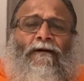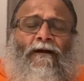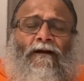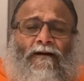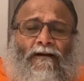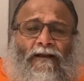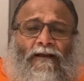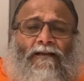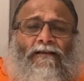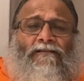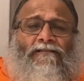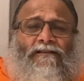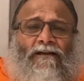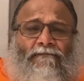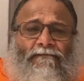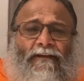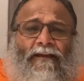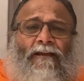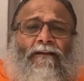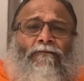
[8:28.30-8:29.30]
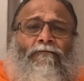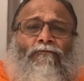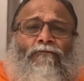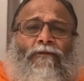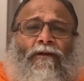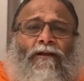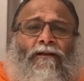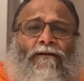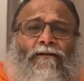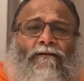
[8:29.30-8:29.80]
Arise, awake to
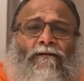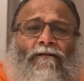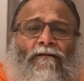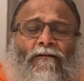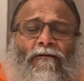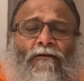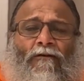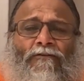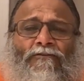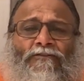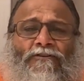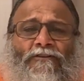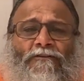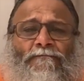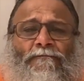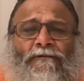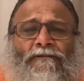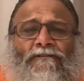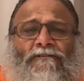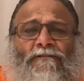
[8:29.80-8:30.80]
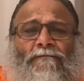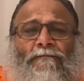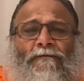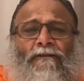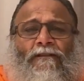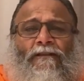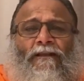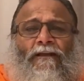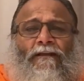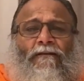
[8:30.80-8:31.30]
that conscious
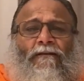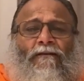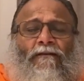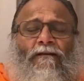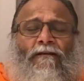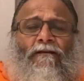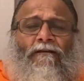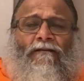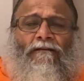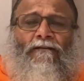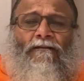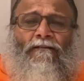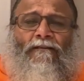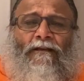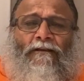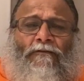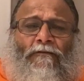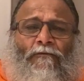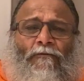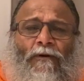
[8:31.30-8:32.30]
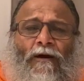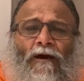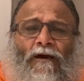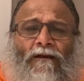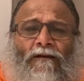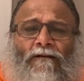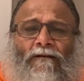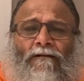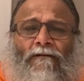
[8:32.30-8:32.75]
principle that that you are.